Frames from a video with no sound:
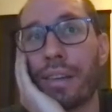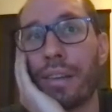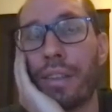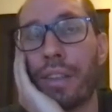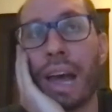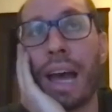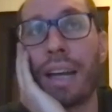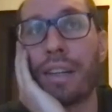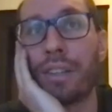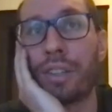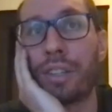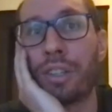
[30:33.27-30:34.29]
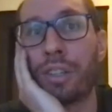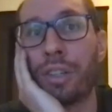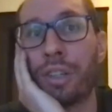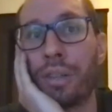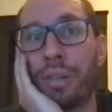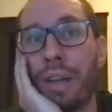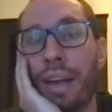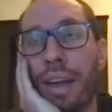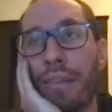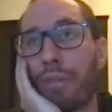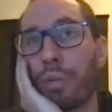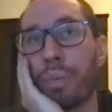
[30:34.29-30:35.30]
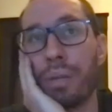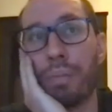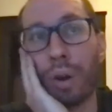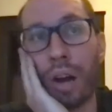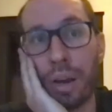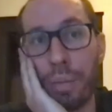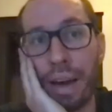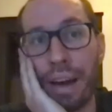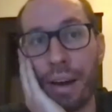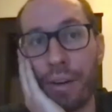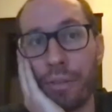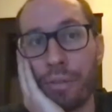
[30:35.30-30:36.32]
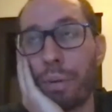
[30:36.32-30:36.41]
that could ever be brought about,